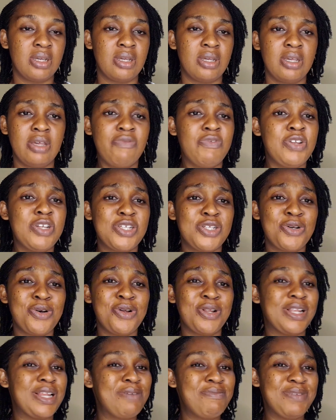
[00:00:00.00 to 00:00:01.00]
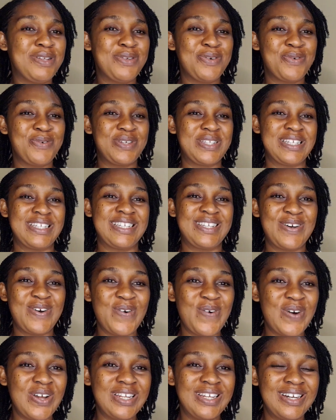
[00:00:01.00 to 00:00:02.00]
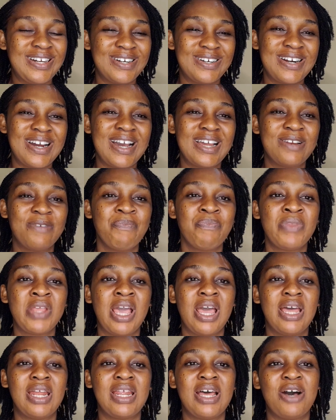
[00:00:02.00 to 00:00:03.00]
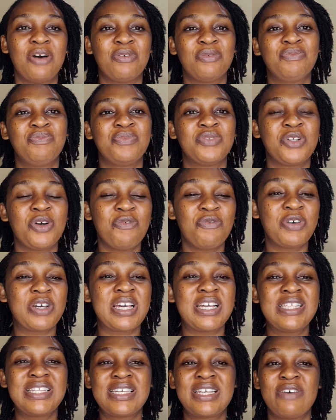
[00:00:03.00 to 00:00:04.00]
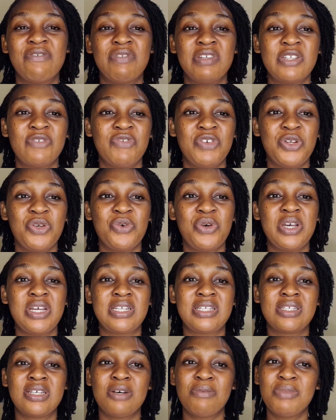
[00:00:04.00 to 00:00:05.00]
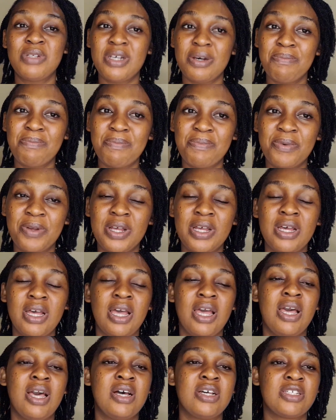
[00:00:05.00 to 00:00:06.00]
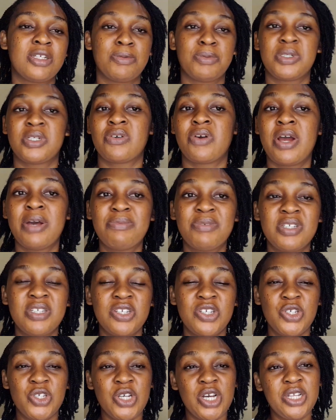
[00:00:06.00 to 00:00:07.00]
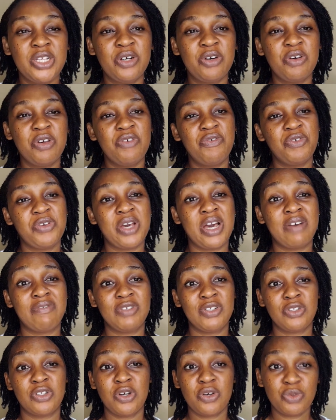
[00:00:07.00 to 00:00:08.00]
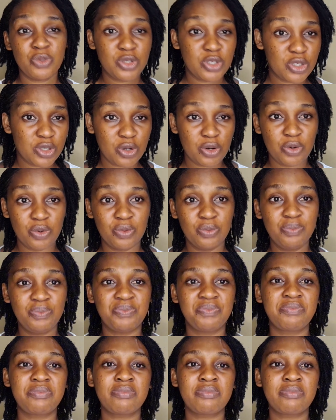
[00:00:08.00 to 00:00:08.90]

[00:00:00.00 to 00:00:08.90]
If it is all, let me know it is all. All right. Now, don't forget to give this video a thumbs up. Subscribe to this channel if you haven't done so.